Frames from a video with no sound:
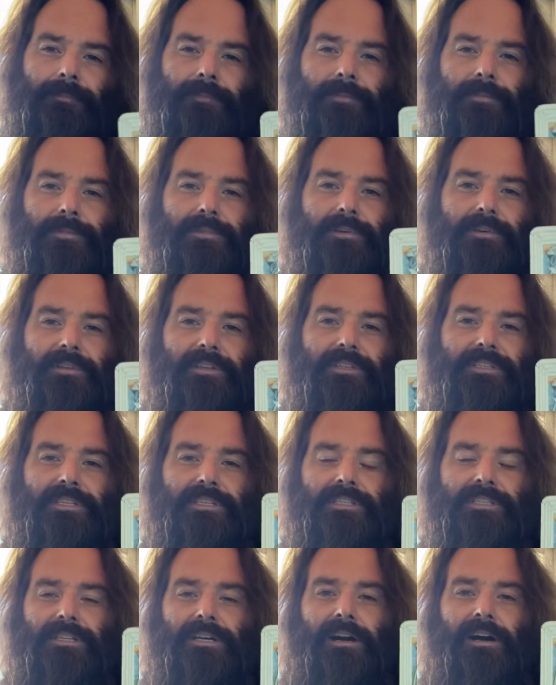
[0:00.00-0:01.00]
So this
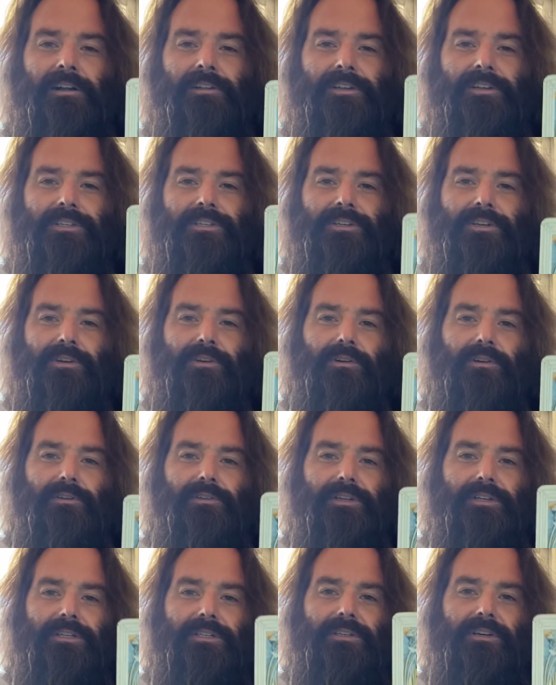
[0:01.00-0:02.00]
is the Aleister
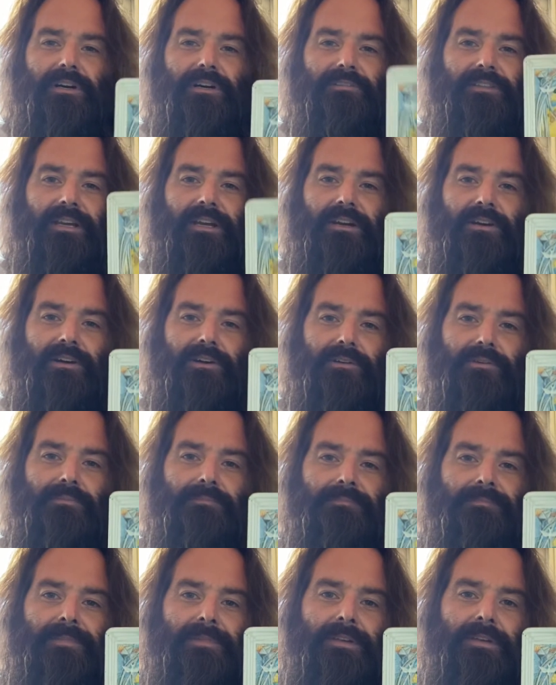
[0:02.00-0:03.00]
Crowley Thoth Tarot.
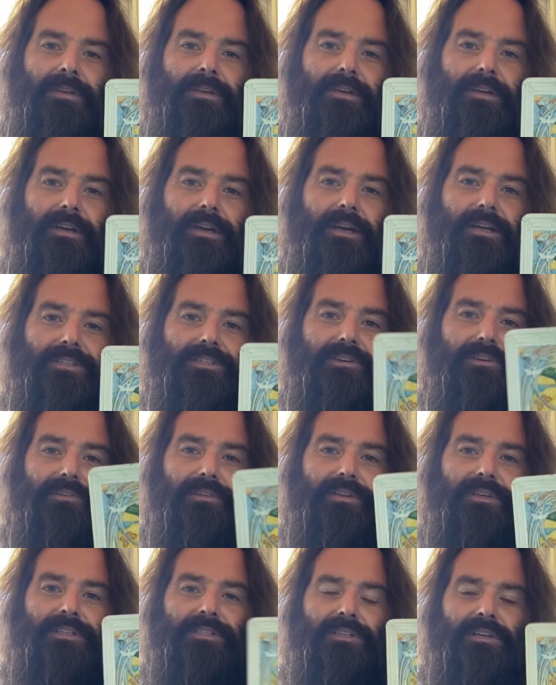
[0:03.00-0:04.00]
And so
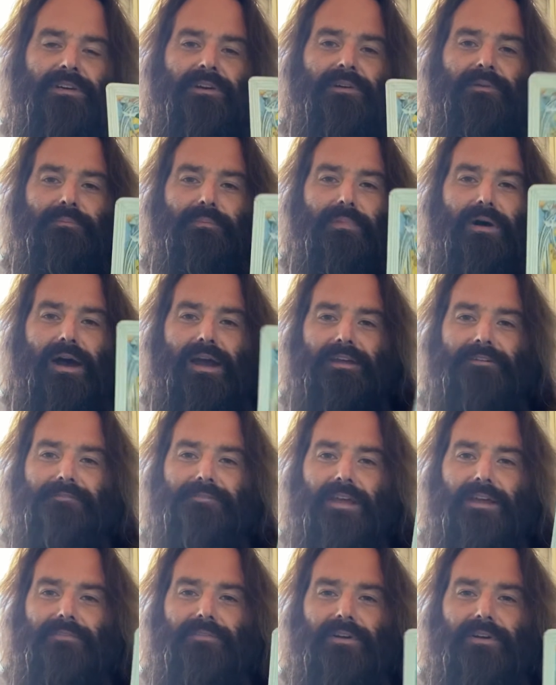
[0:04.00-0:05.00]
these are my
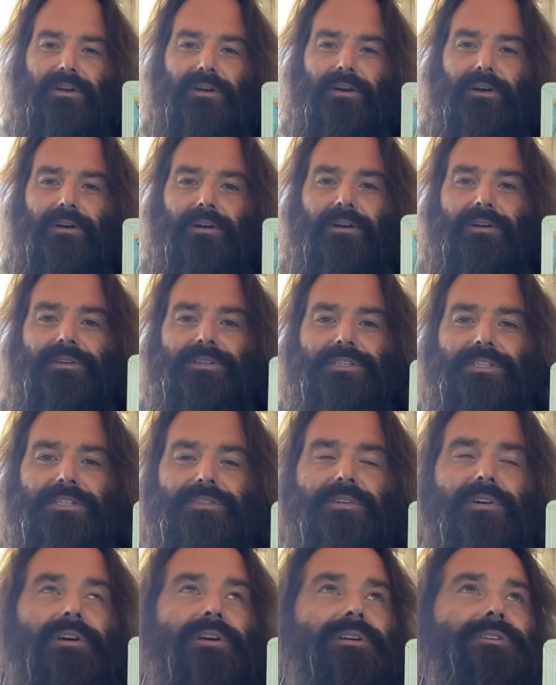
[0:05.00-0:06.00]
favorite cards as
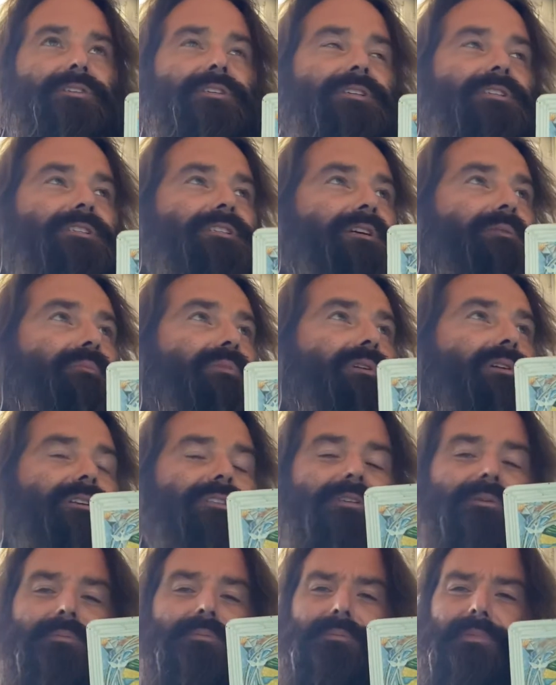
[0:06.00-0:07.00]
far as the
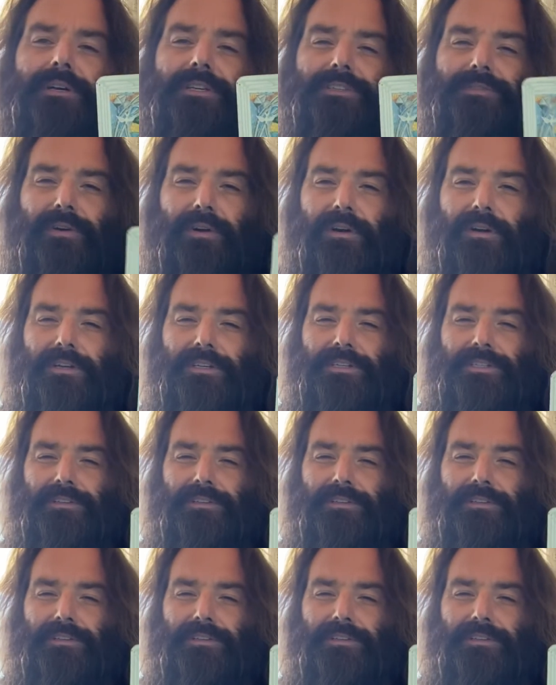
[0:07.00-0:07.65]
symbolism, as far as the